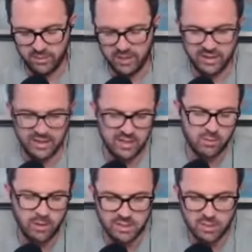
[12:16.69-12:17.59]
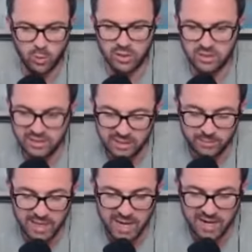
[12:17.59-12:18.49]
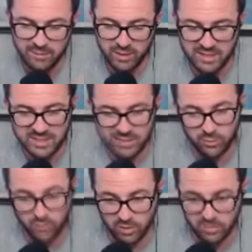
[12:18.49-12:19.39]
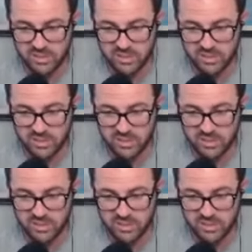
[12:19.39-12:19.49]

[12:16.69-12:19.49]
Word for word: but I think they'd probably score a little bit higher because they've grown